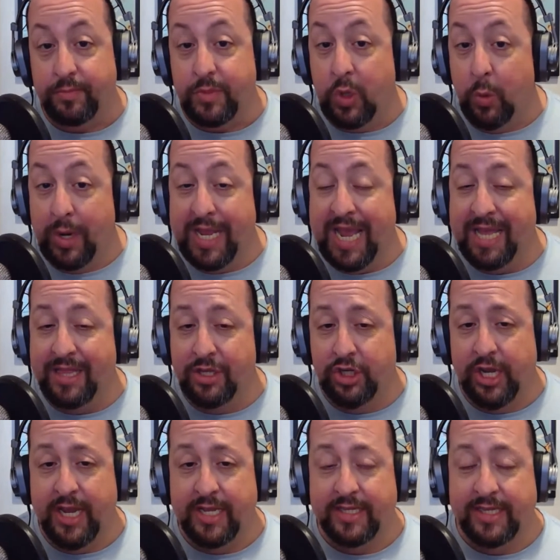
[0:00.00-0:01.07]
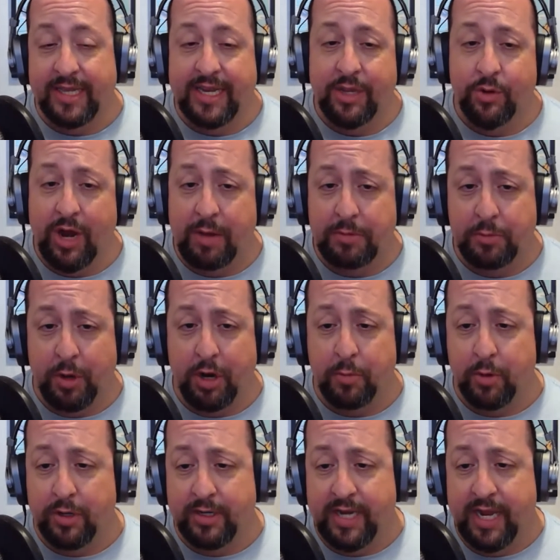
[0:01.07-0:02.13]
when he had the chance, and then he grabs
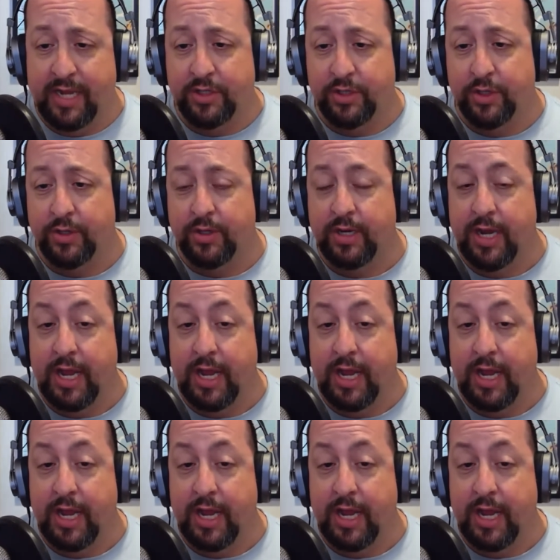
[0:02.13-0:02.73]
Barbara and takes her.